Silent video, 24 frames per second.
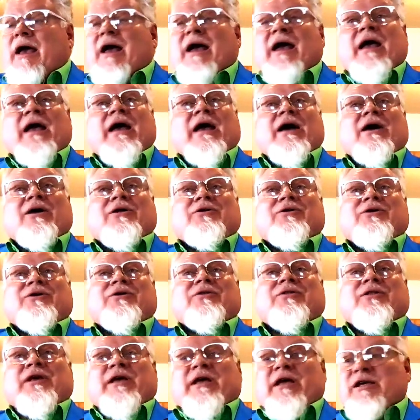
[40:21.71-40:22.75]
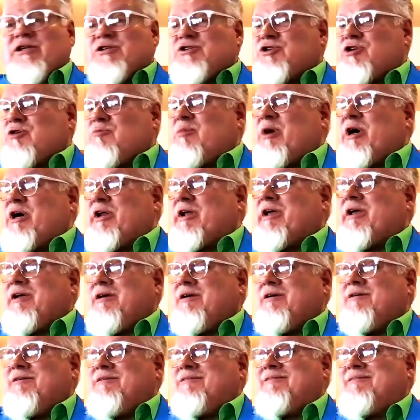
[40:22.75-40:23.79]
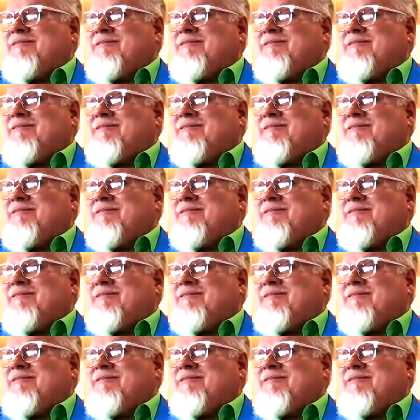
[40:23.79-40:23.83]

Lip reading: And the Easter bunny